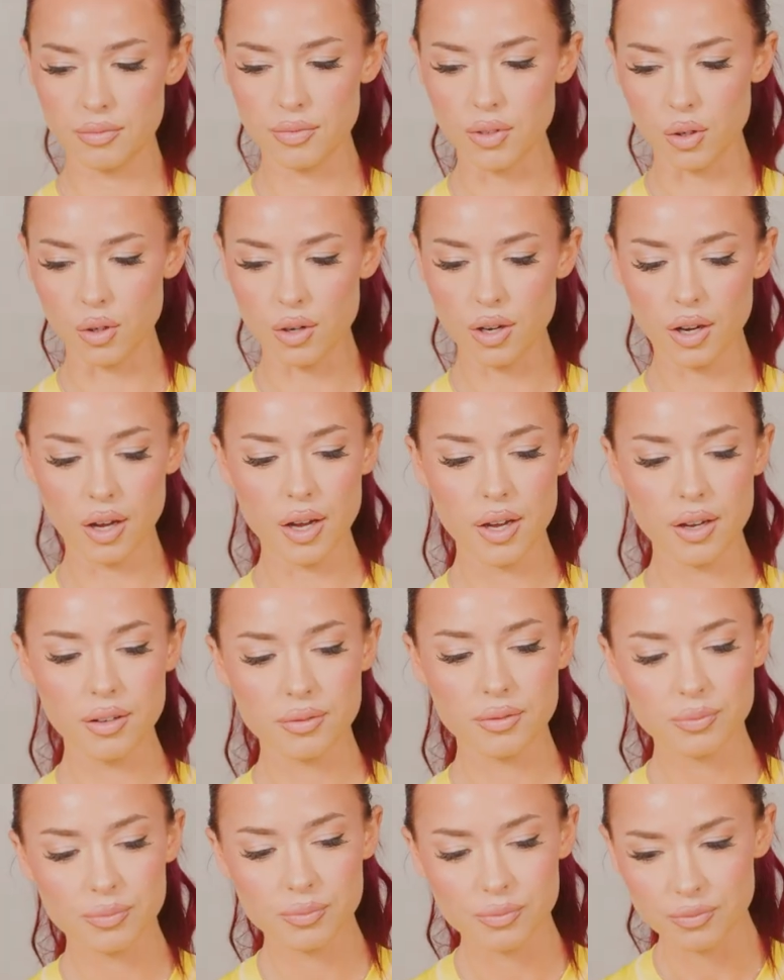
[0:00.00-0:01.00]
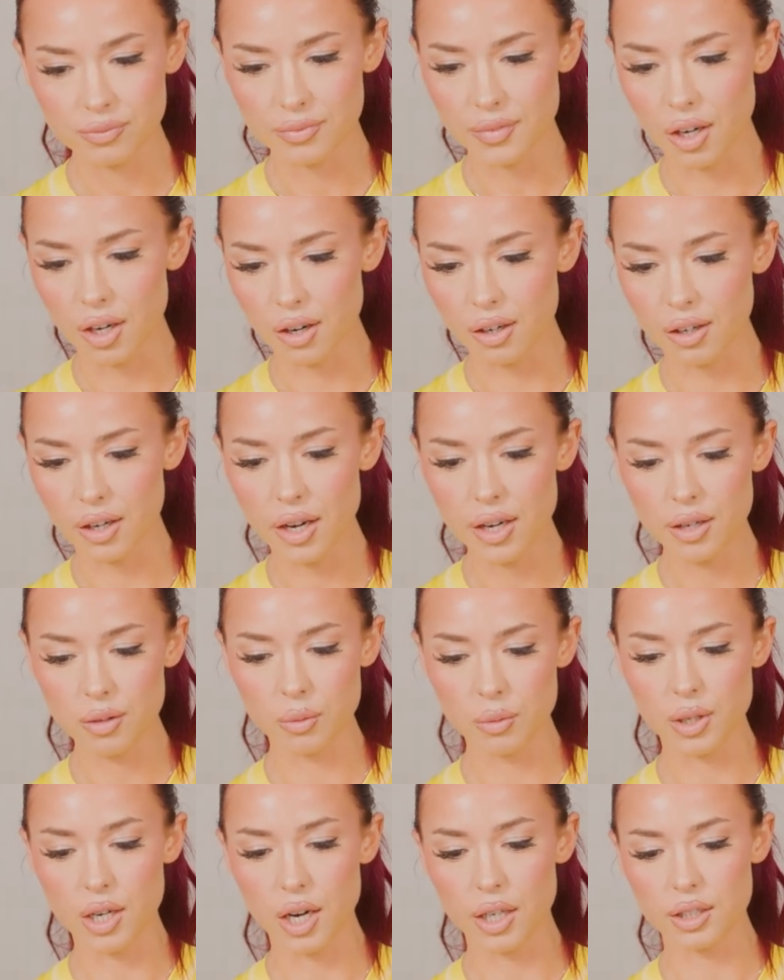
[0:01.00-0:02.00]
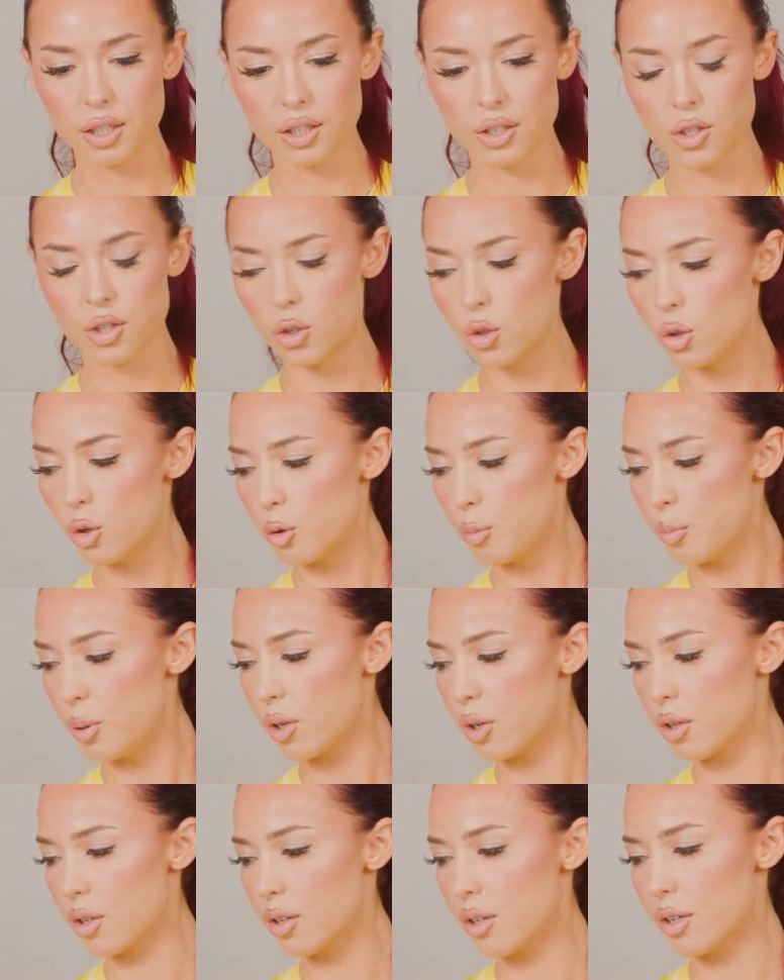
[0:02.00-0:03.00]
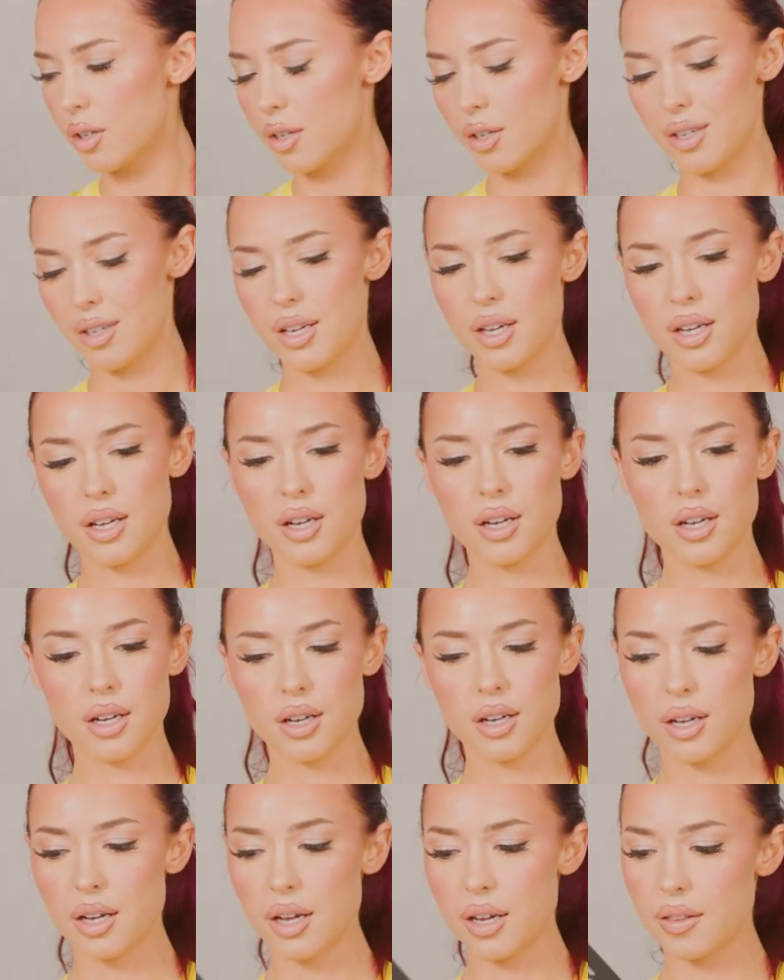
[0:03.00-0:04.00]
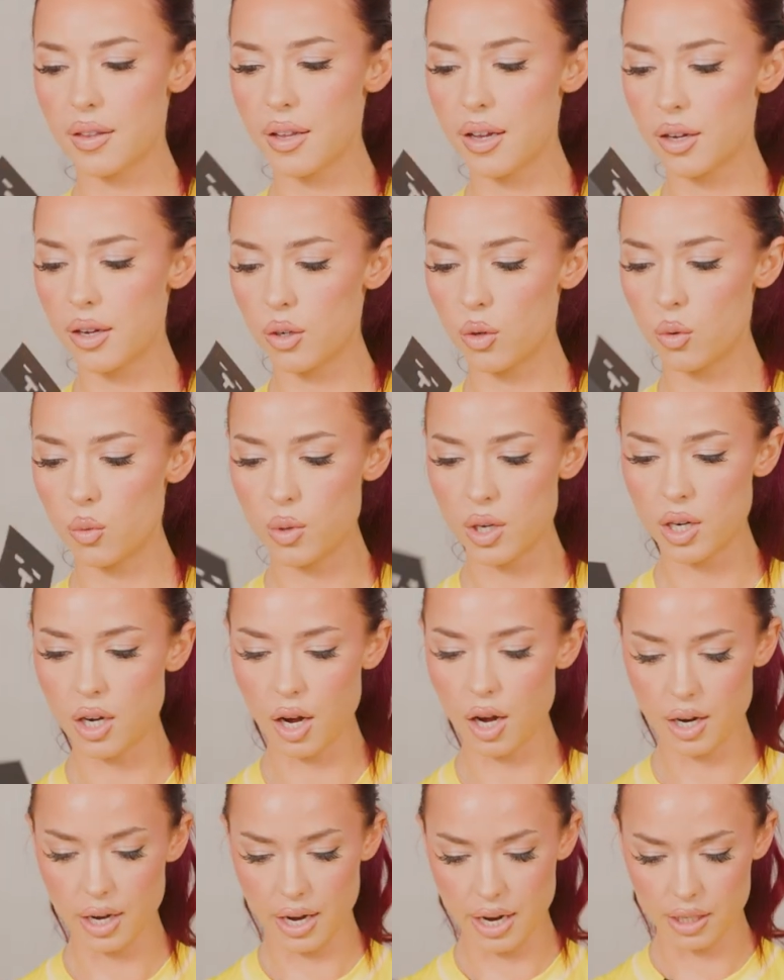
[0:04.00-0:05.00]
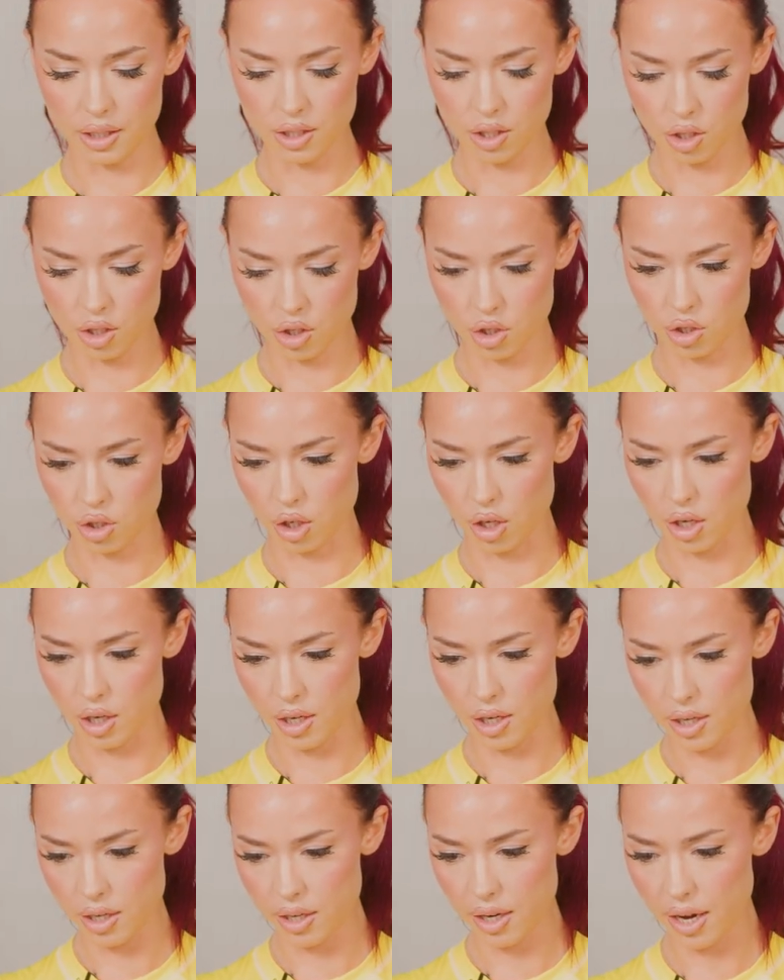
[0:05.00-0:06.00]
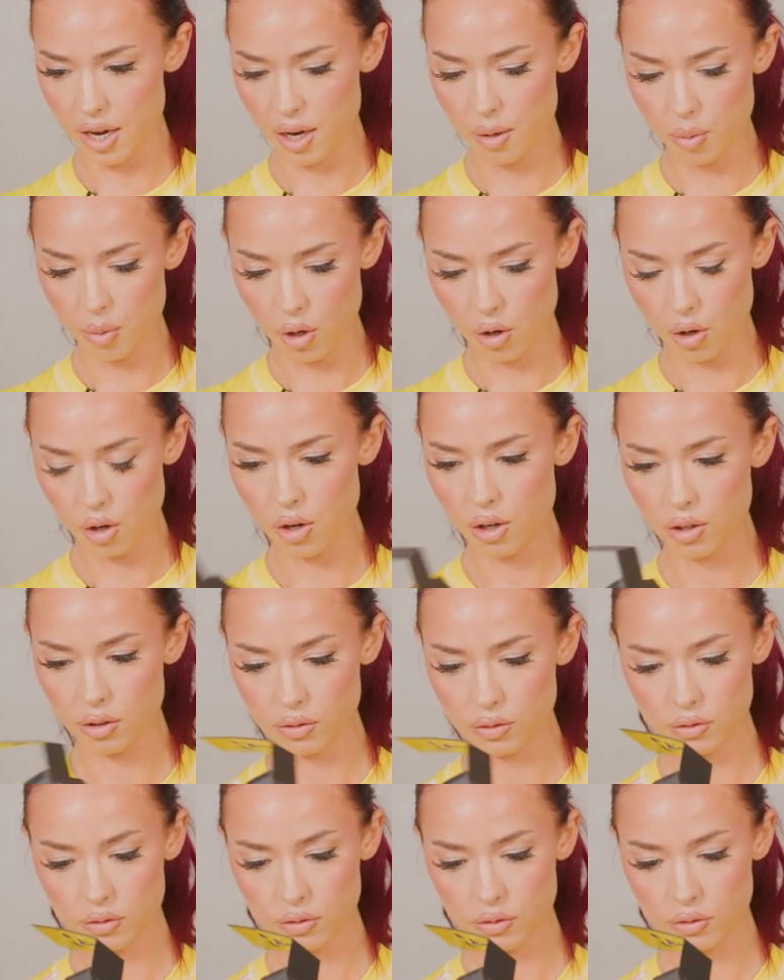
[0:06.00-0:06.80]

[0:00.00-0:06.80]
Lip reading: Okay, all right. We got the cube. And then we got a sturdy cable.